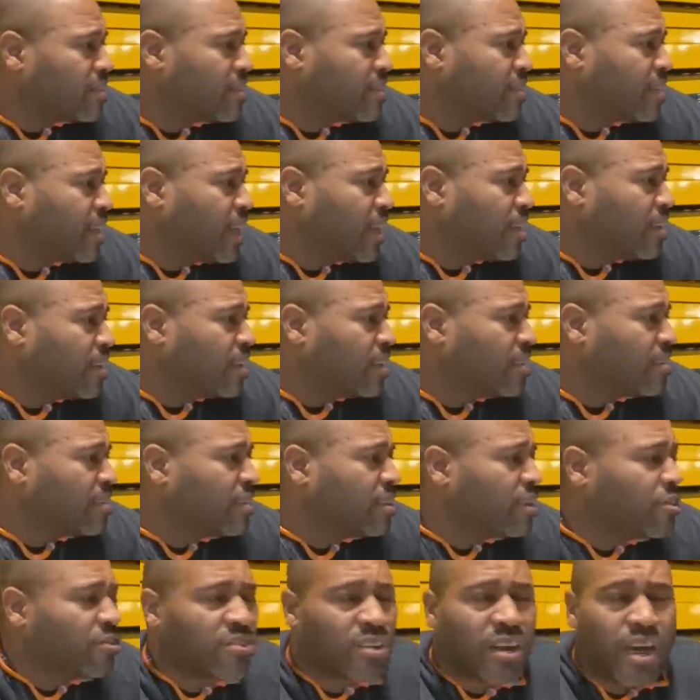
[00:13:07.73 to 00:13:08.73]

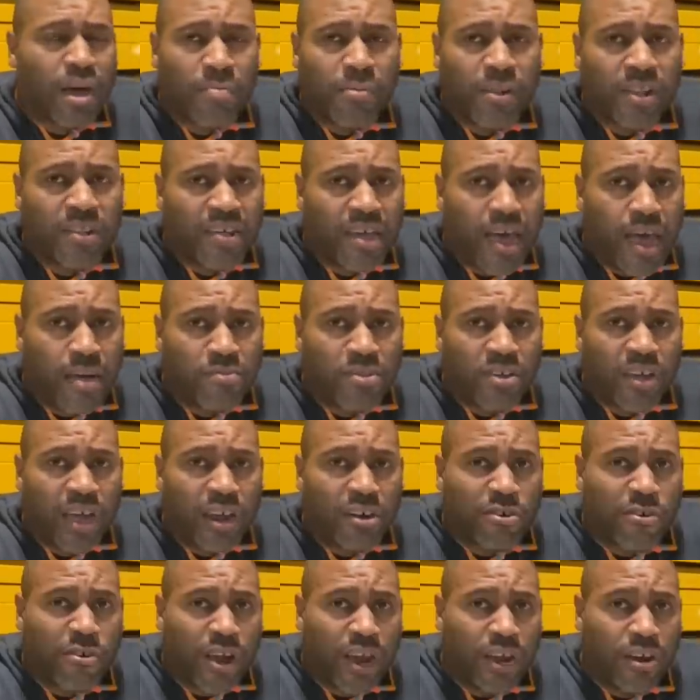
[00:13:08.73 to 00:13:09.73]
There's a couple of tabs you got
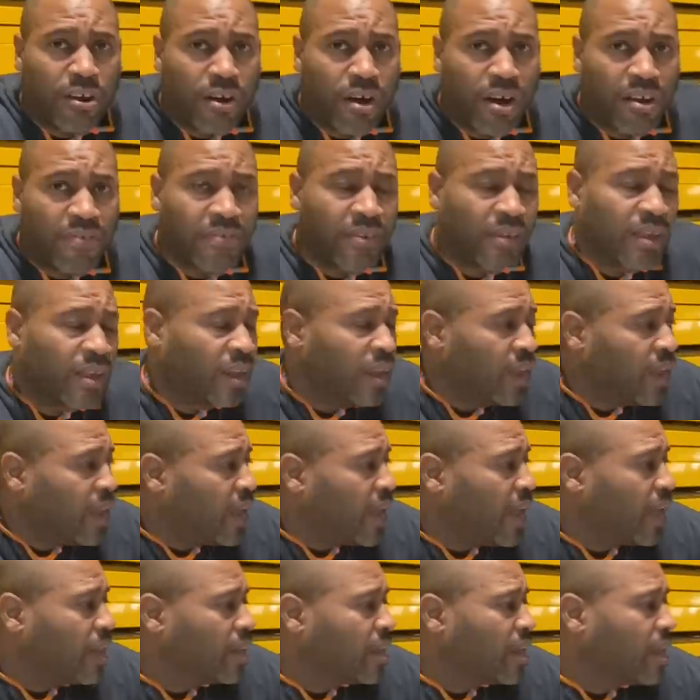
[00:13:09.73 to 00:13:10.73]
to grind off,
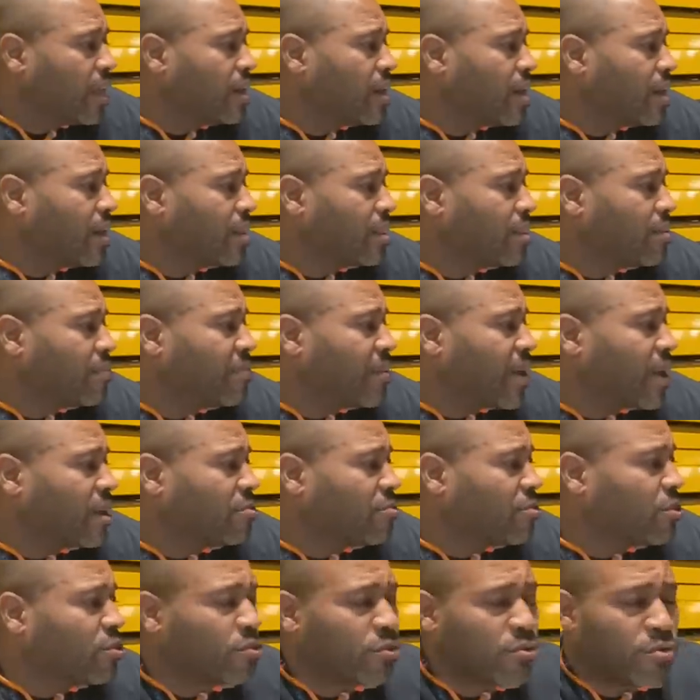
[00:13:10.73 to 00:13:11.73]
and then the
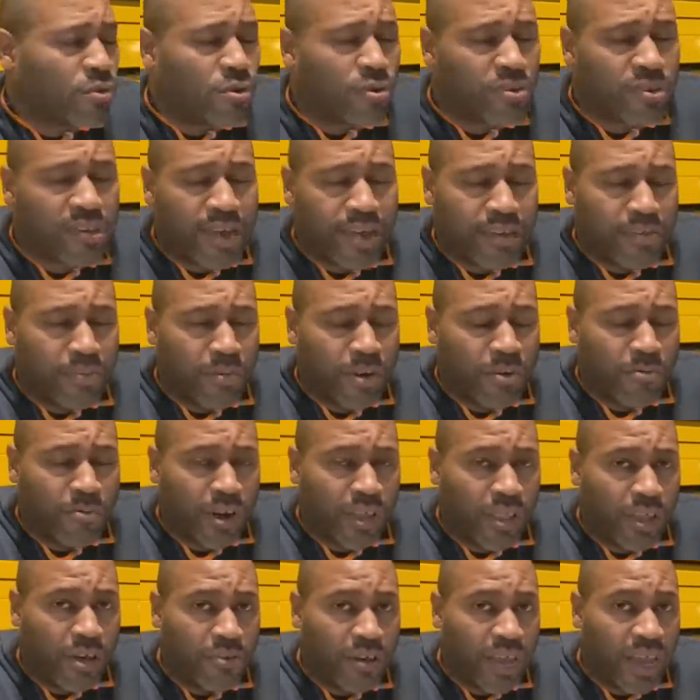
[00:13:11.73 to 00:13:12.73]
factory screw holes have to be
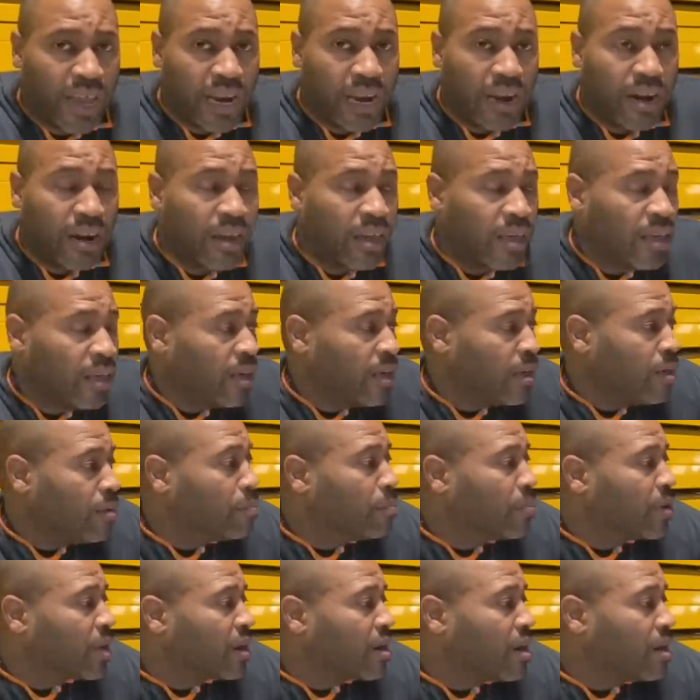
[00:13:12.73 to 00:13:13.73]
relocated.
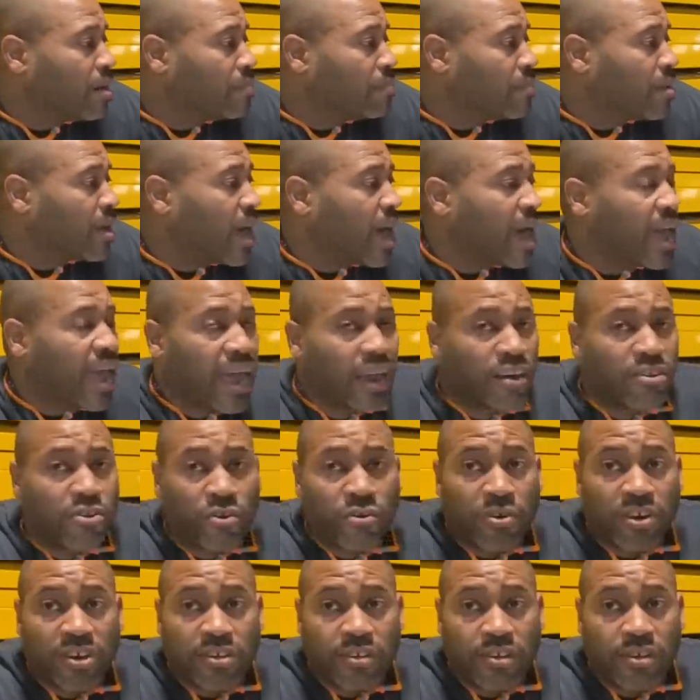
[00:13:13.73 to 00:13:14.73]
But I had
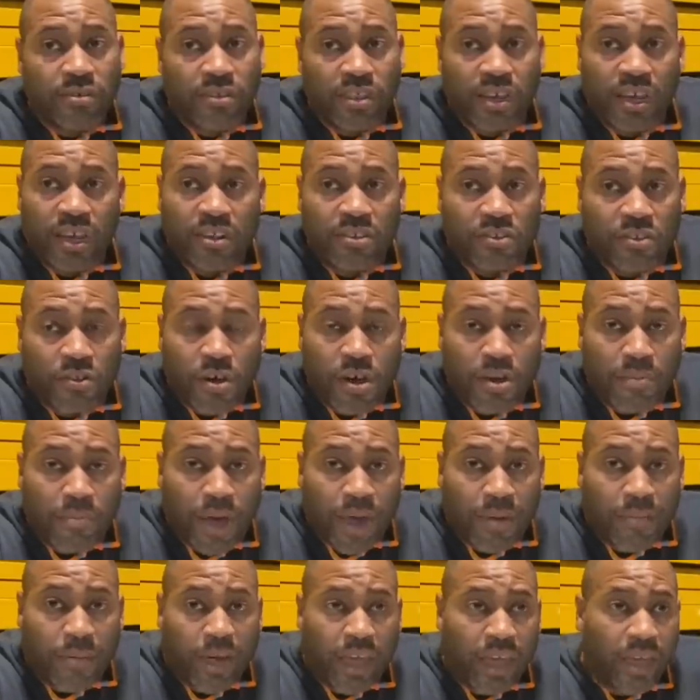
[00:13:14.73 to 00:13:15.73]
Chris do the install on
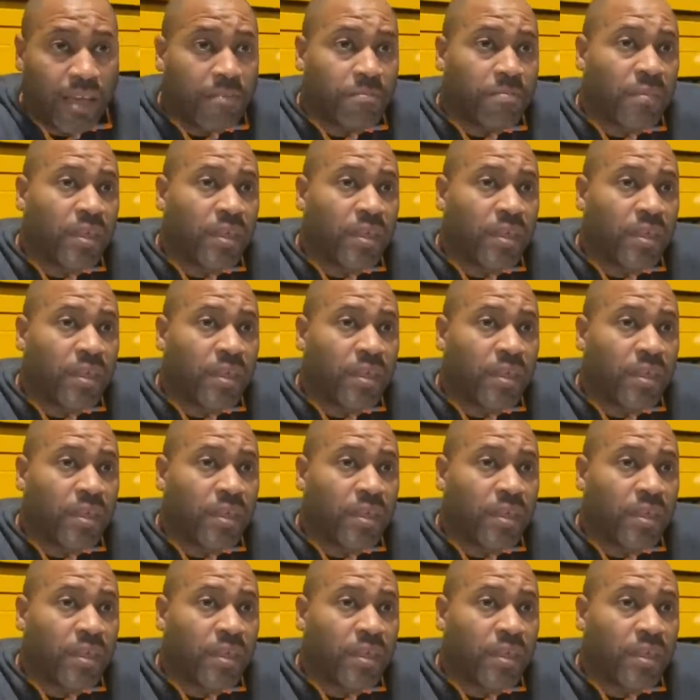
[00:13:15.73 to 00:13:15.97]
my bike.